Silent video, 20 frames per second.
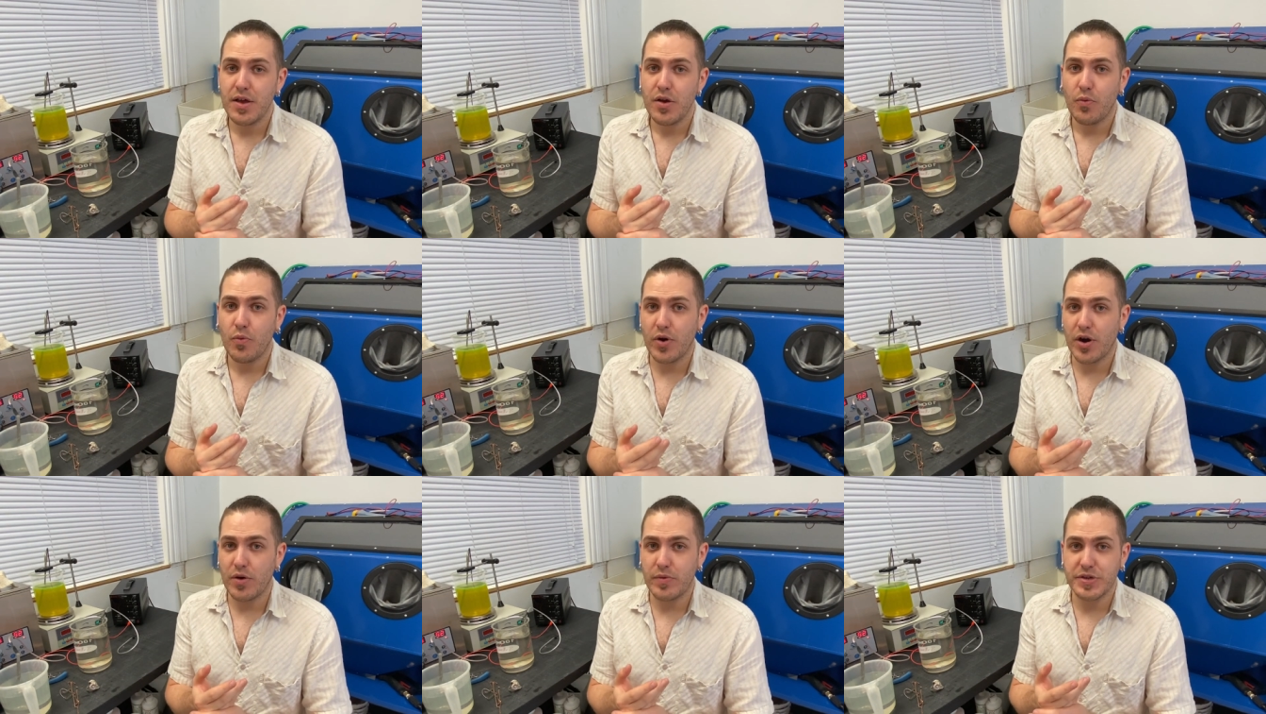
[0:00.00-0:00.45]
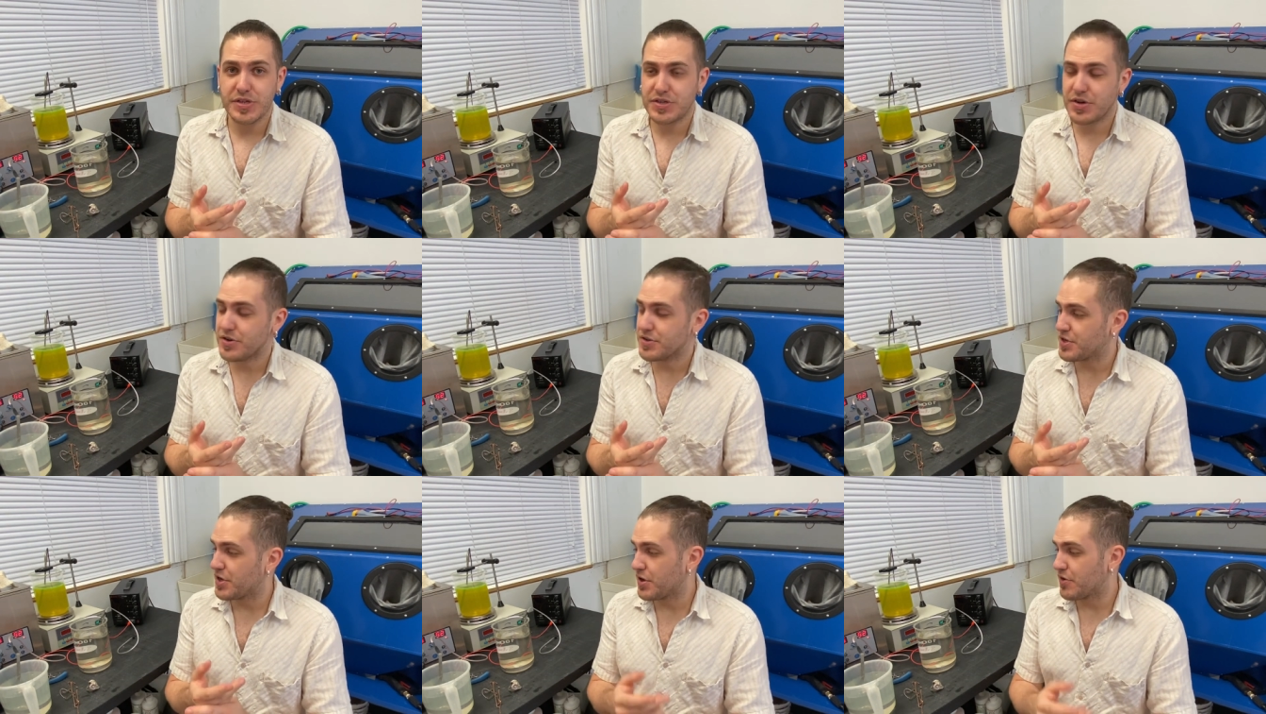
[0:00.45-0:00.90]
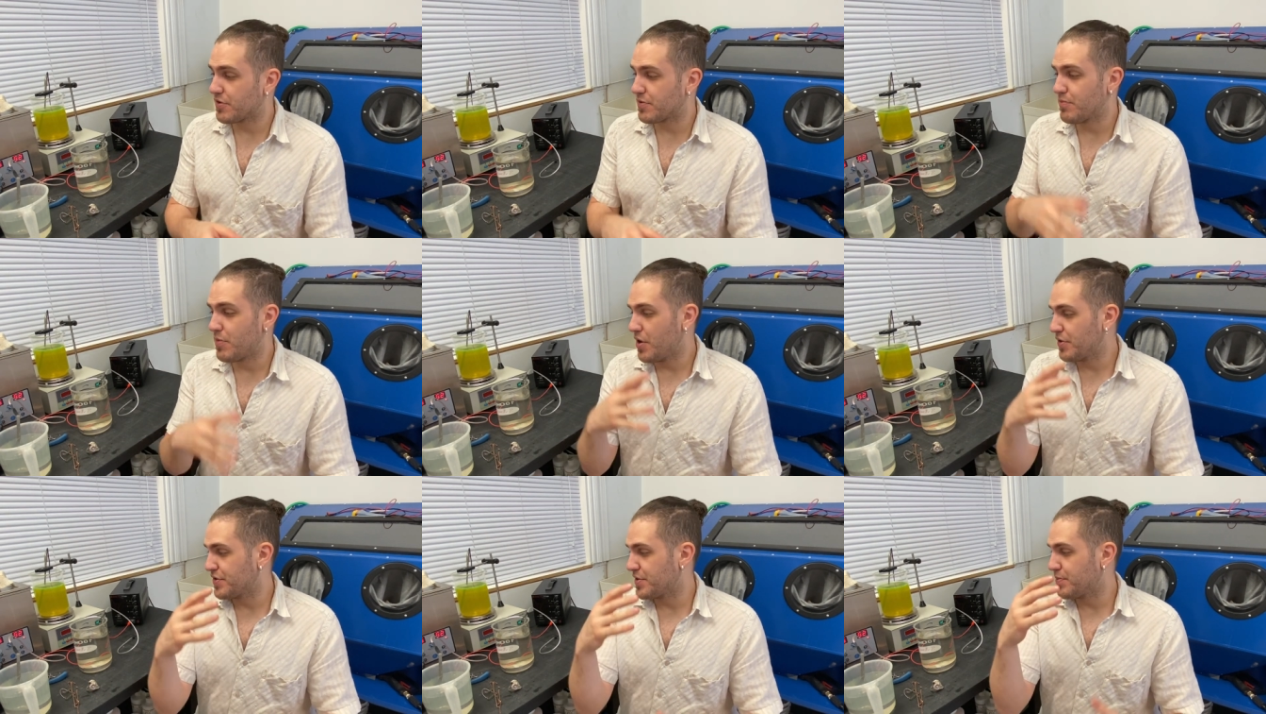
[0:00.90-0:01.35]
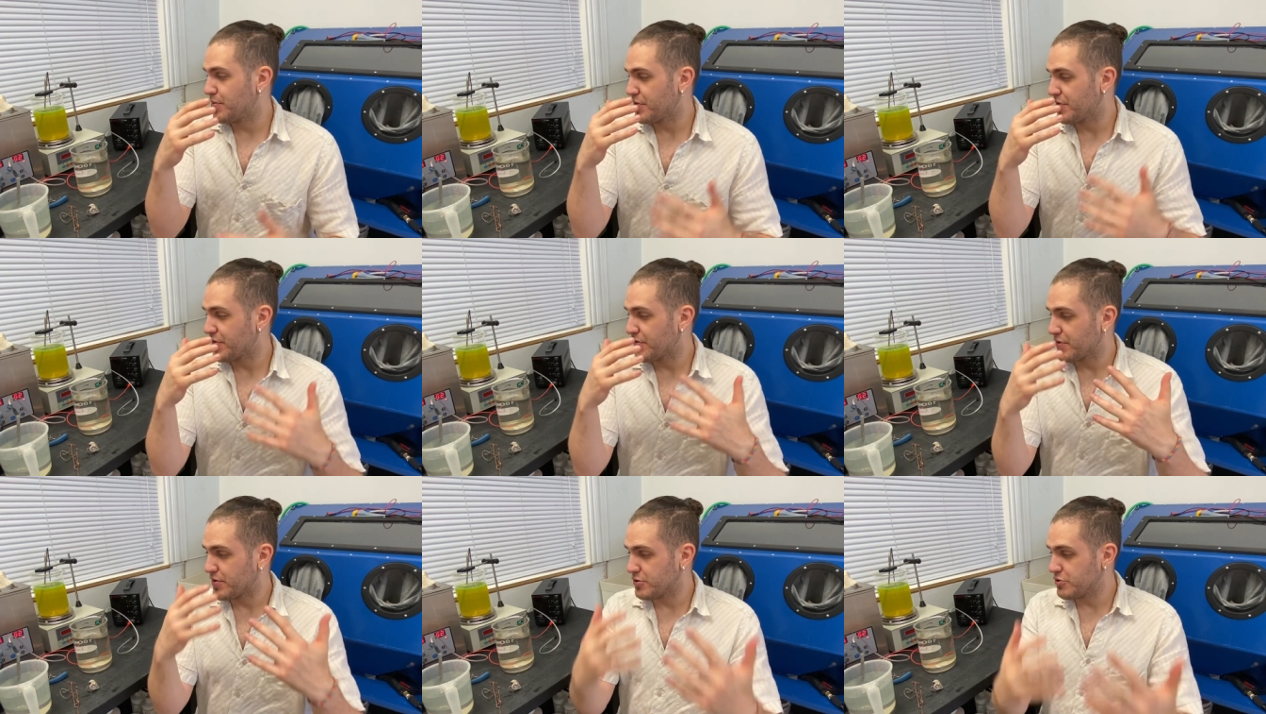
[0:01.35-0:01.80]
where we start to use multiple
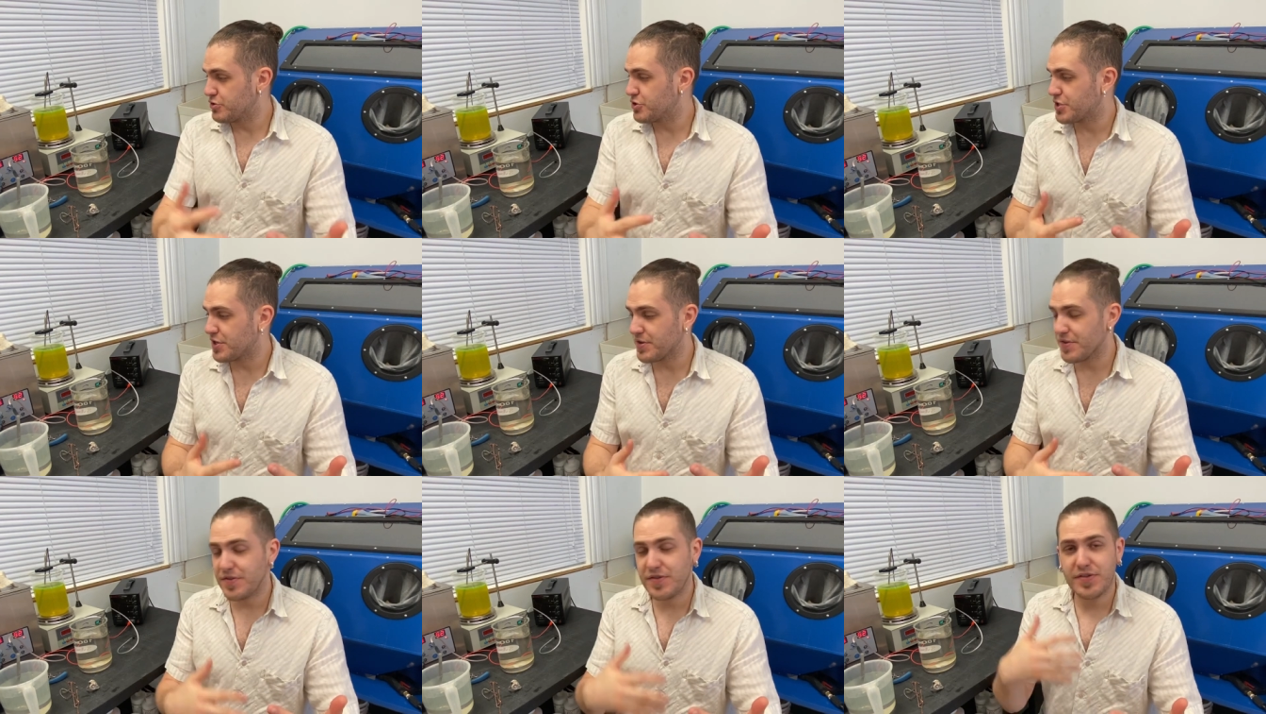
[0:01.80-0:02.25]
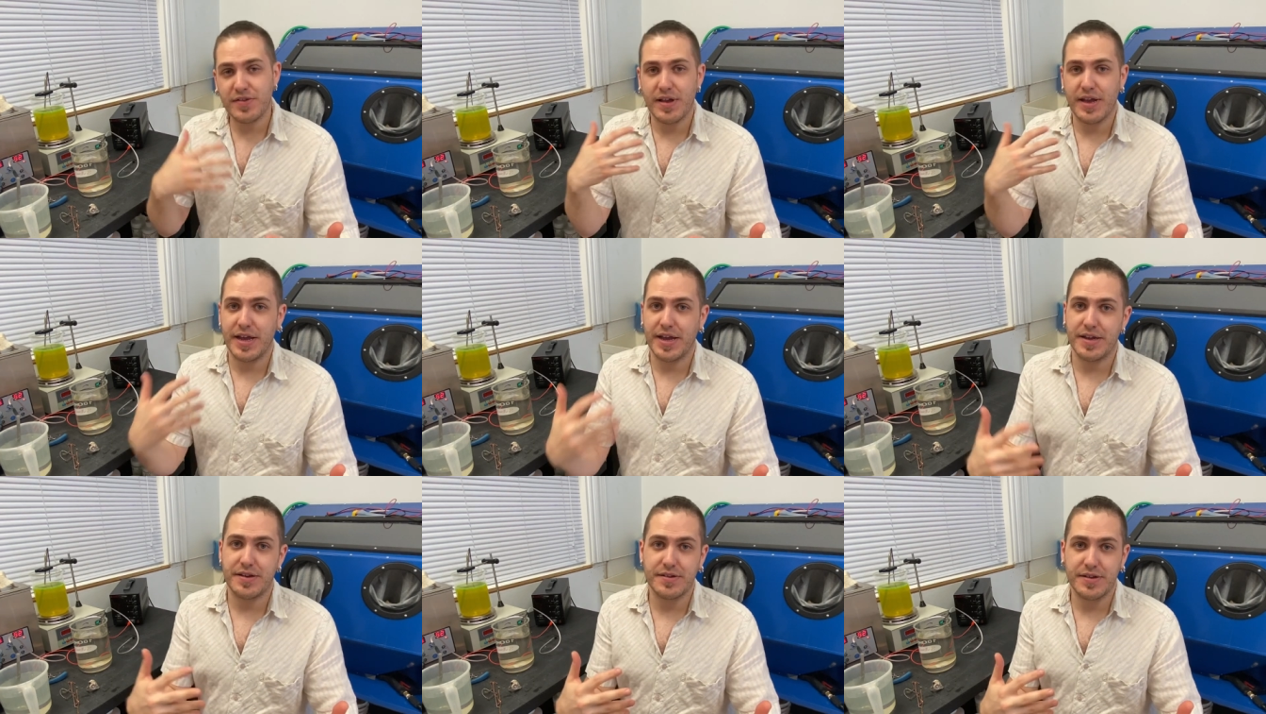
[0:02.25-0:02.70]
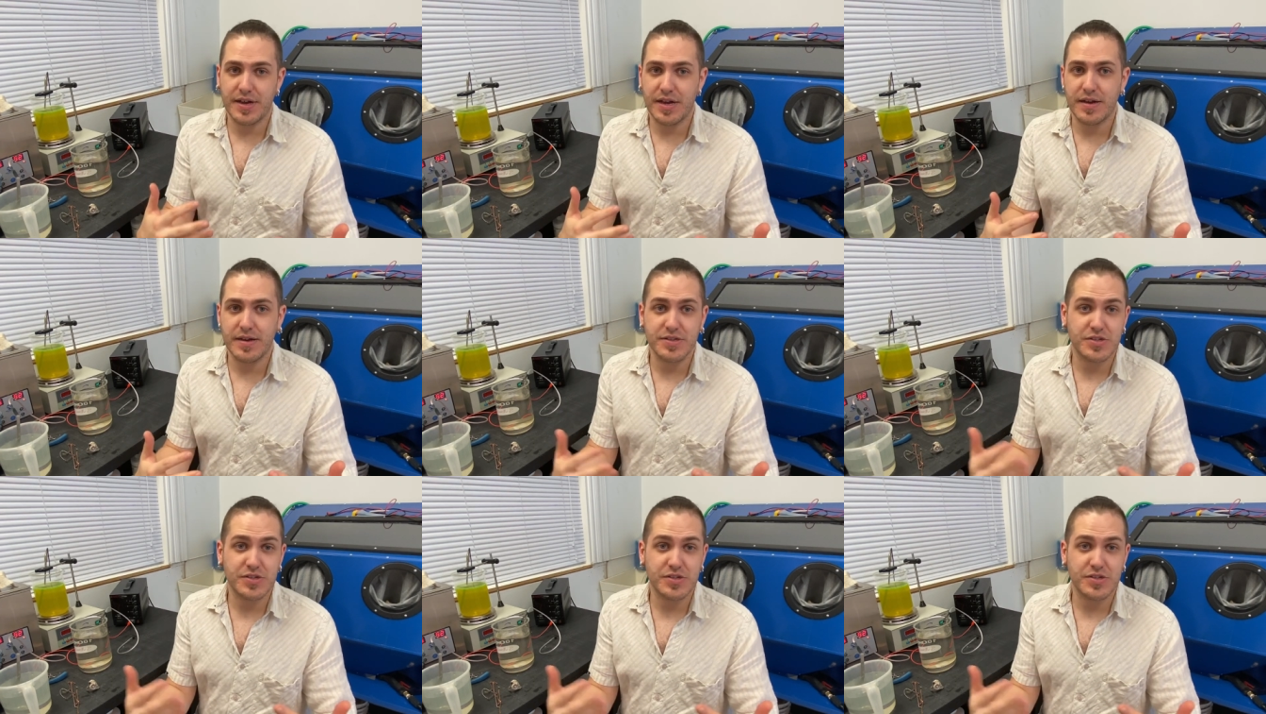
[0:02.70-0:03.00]
solutions and uh,